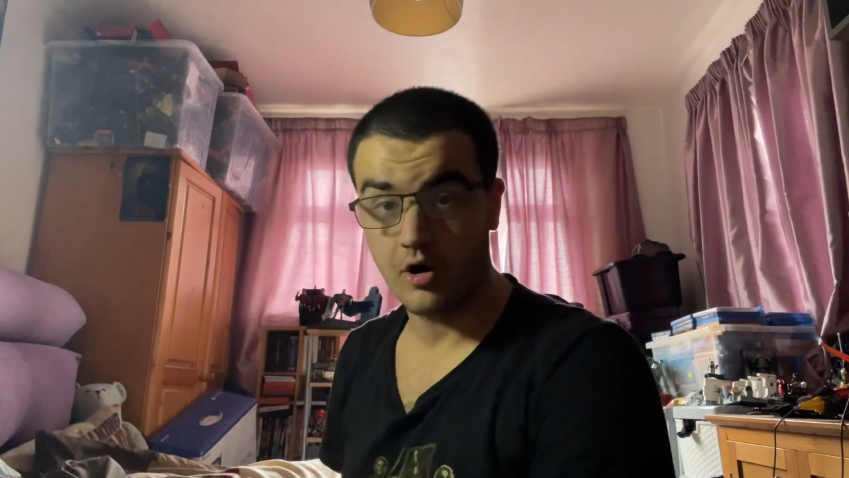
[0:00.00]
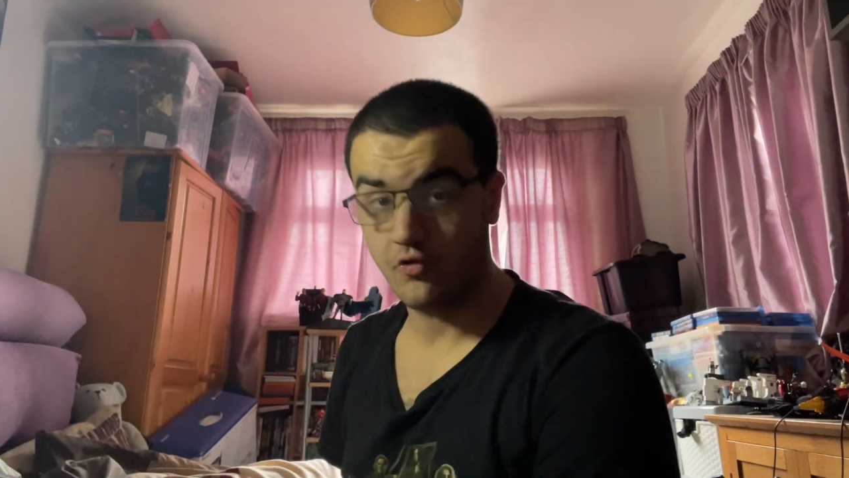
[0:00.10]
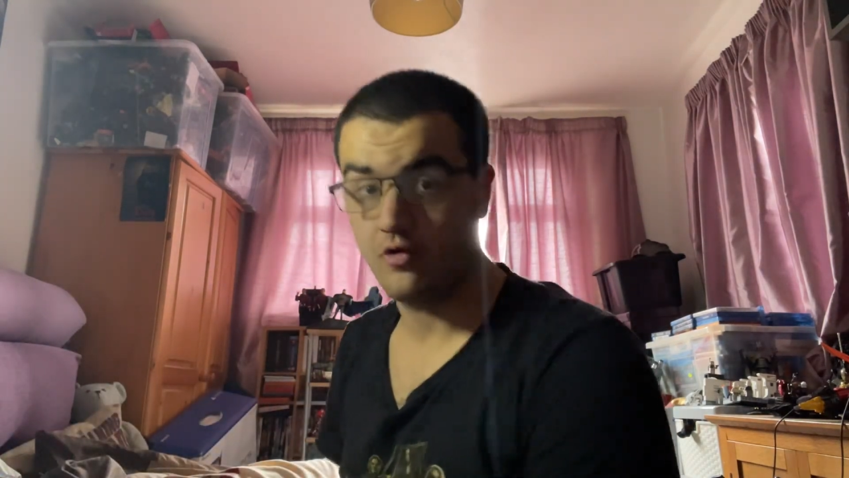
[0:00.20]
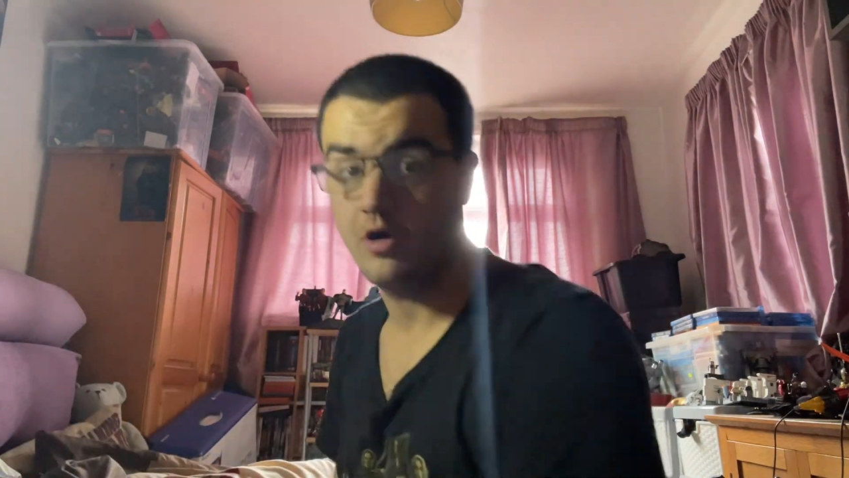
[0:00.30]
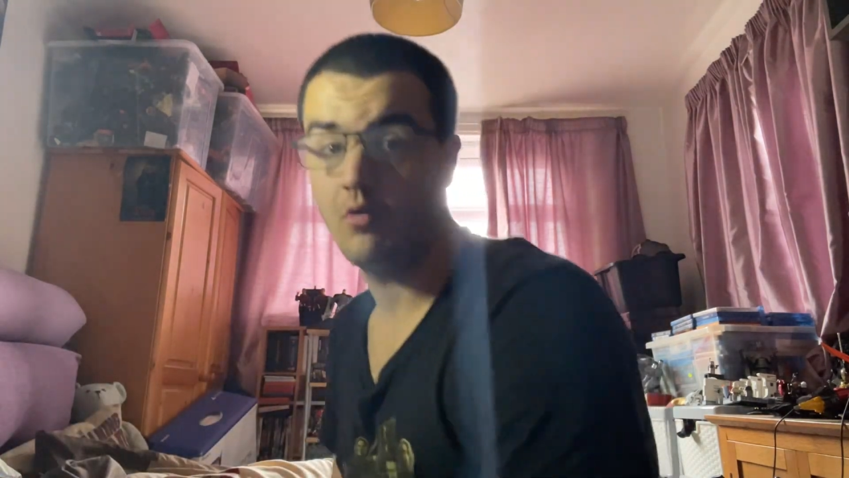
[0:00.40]

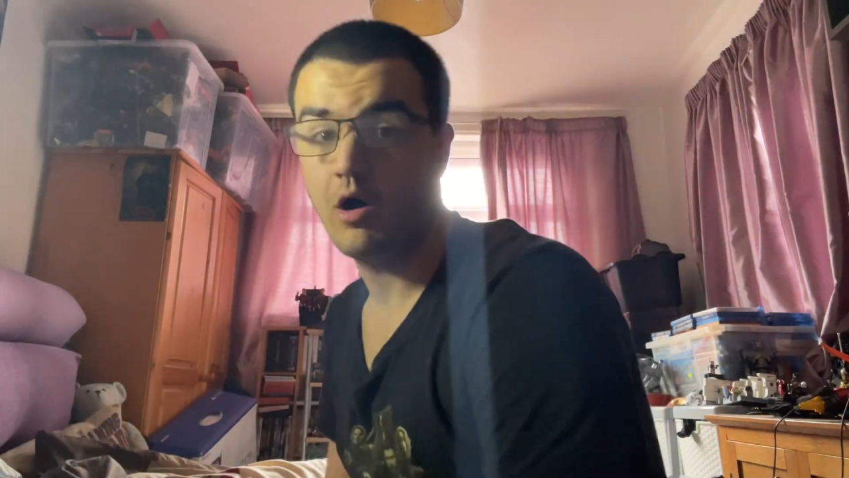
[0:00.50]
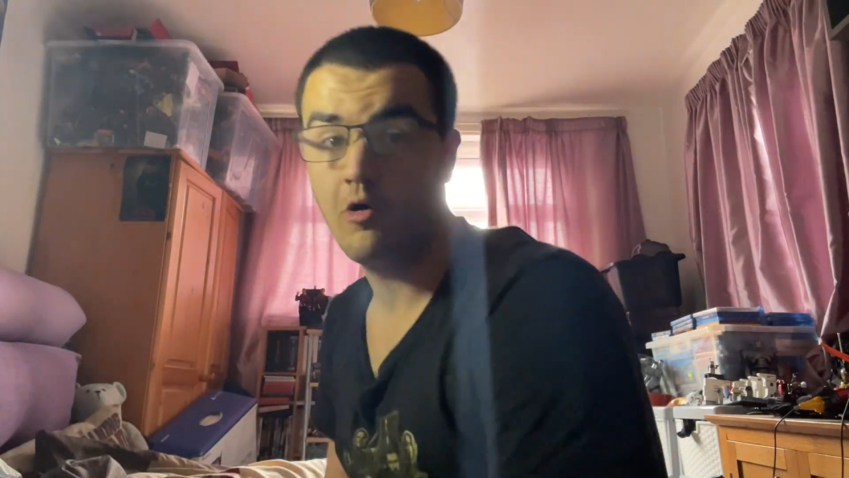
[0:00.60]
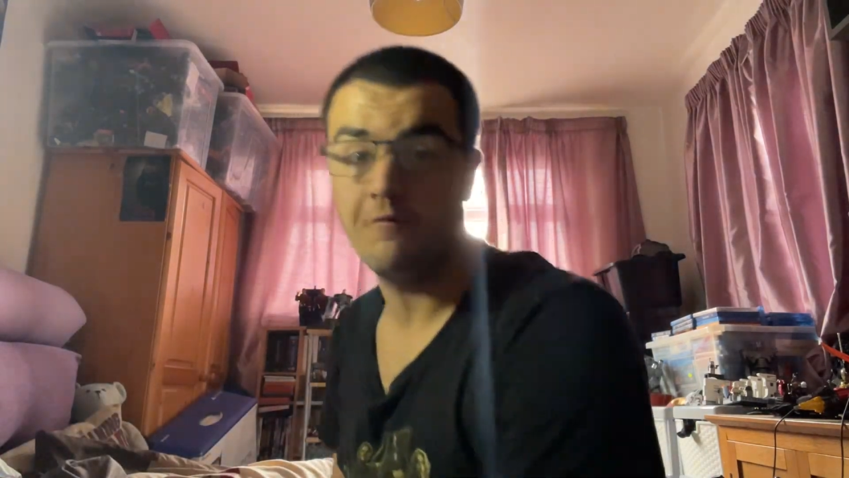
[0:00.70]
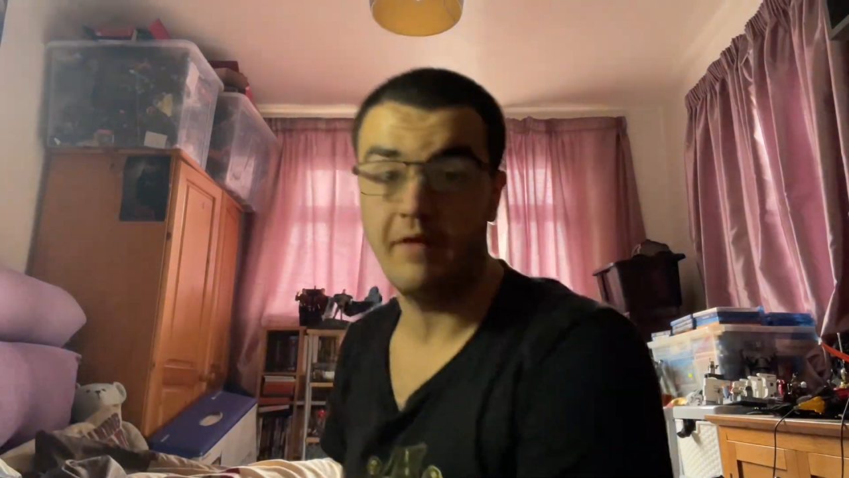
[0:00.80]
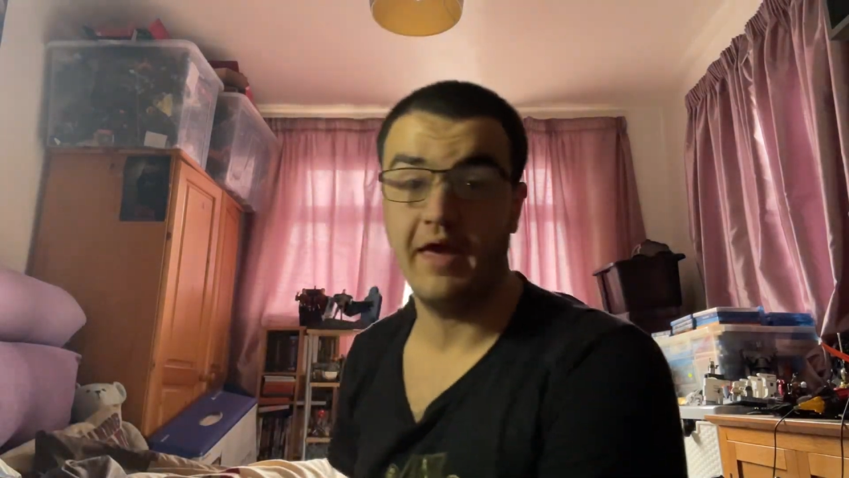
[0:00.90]
So,
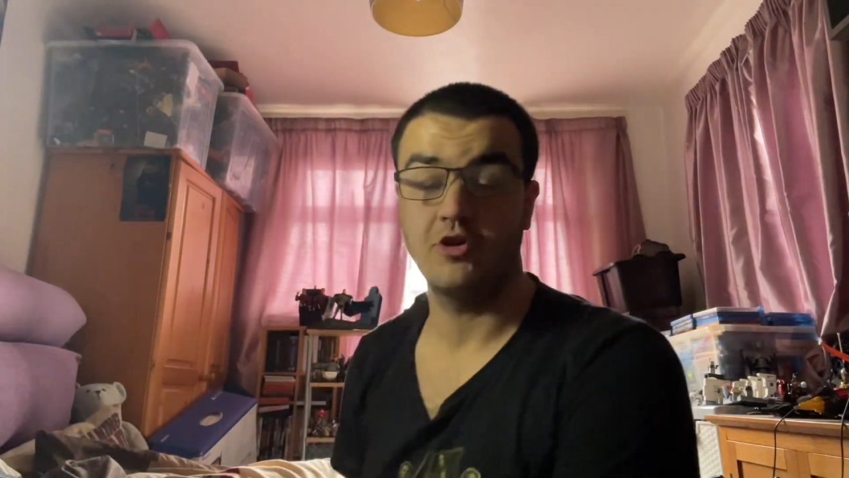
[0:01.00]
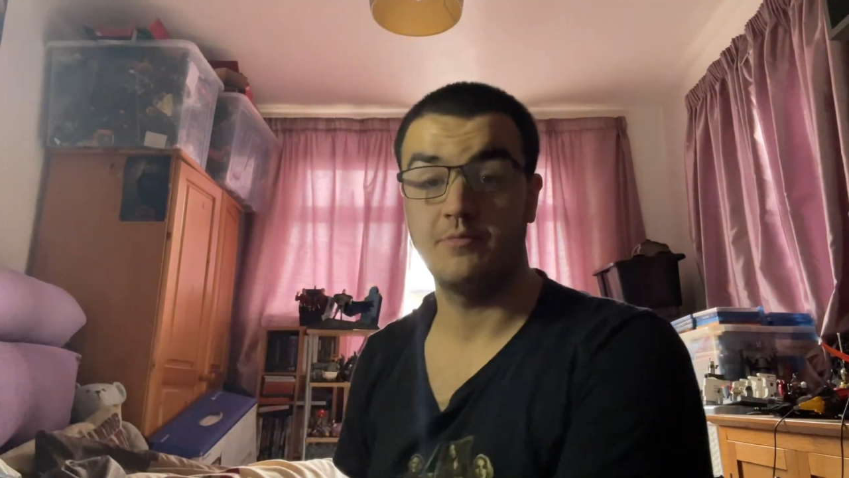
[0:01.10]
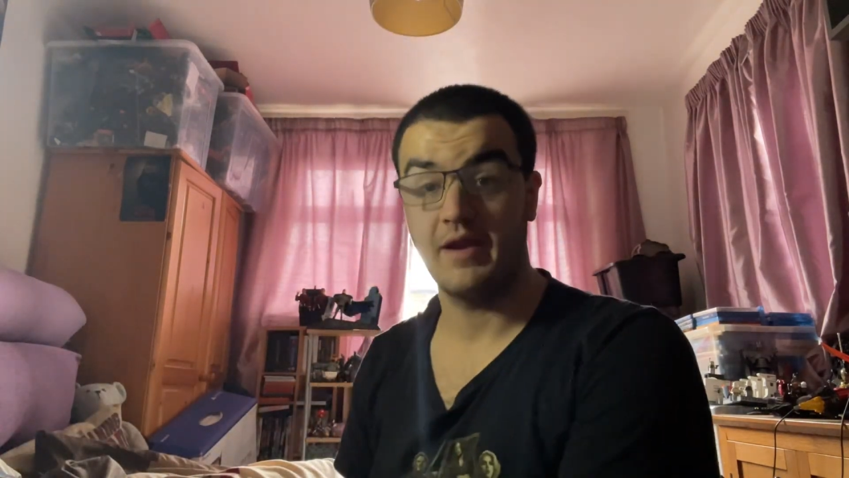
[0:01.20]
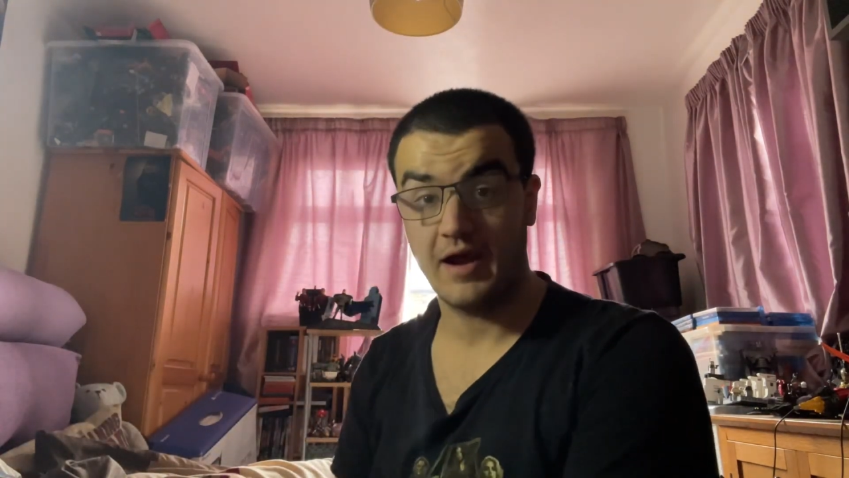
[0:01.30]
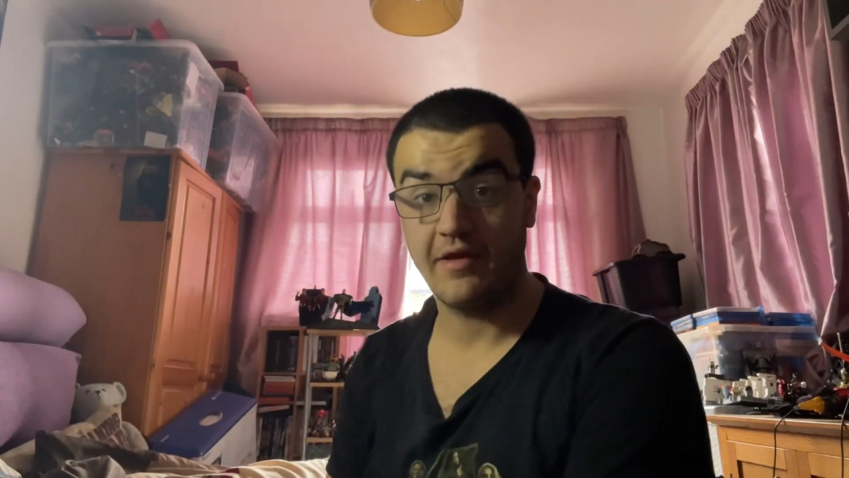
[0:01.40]
hopefully, it should
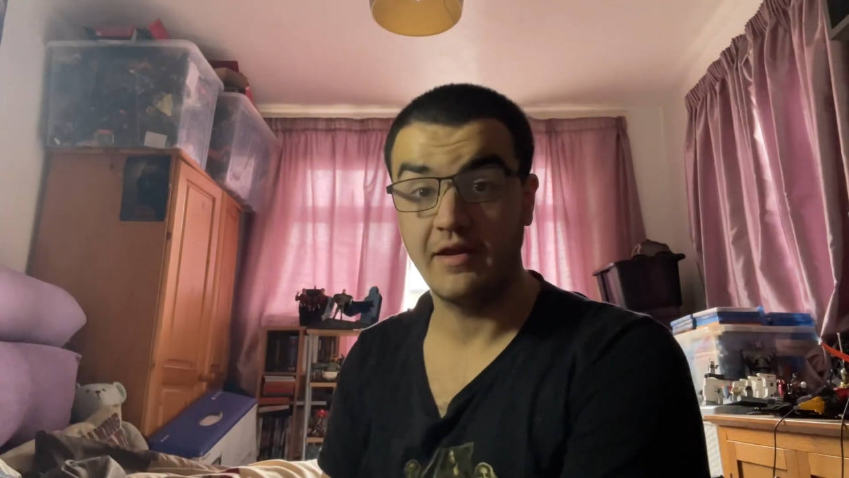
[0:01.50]
be nice and